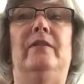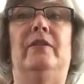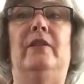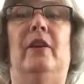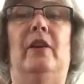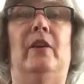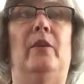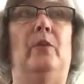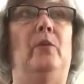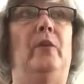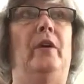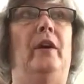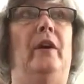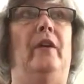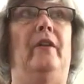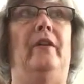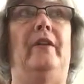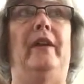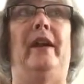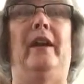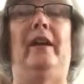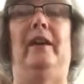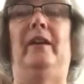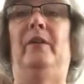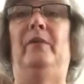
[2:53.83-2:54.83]
darn well
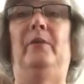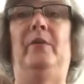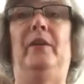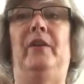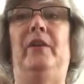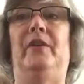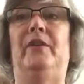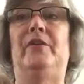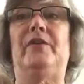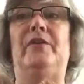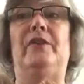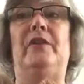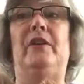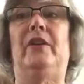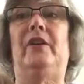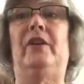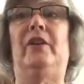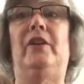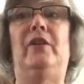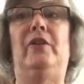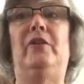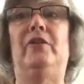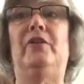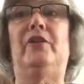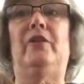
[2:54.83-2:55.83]
that when there's
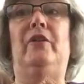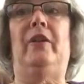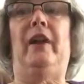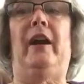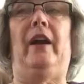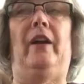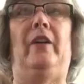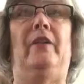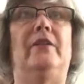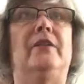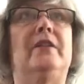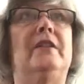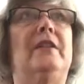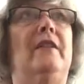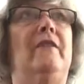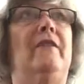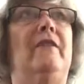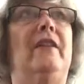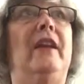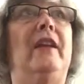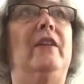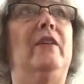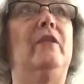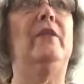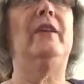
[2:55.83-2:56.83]
huge crowds, if
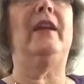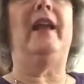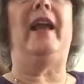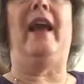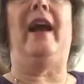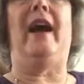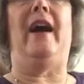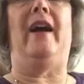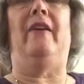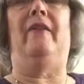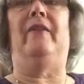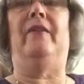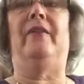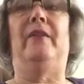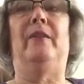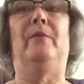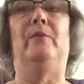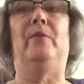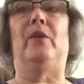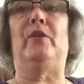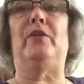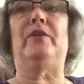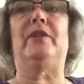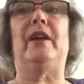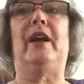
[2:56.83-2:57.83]
they don't have the
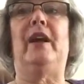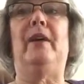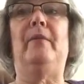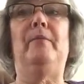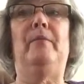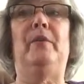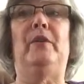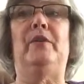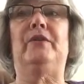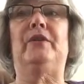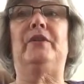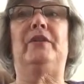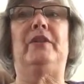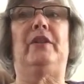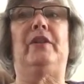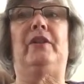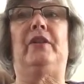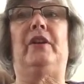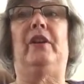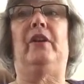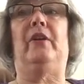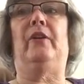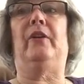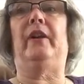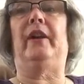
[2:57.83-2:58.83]
utmost
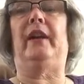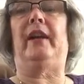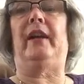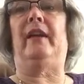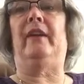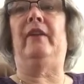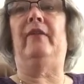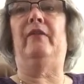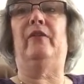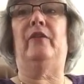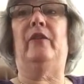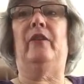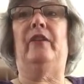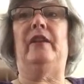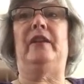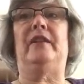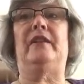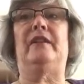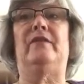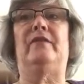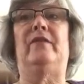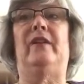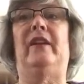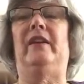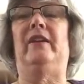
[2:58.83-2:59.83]
security for
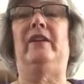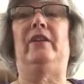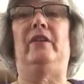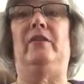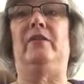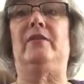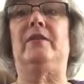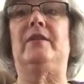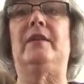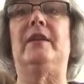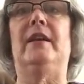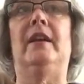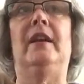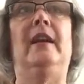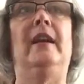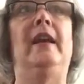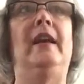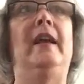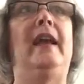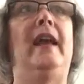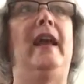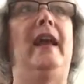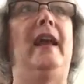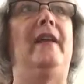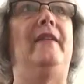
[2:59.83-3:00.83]
these venues
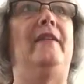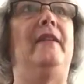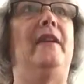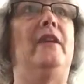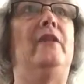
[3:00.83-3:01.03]
and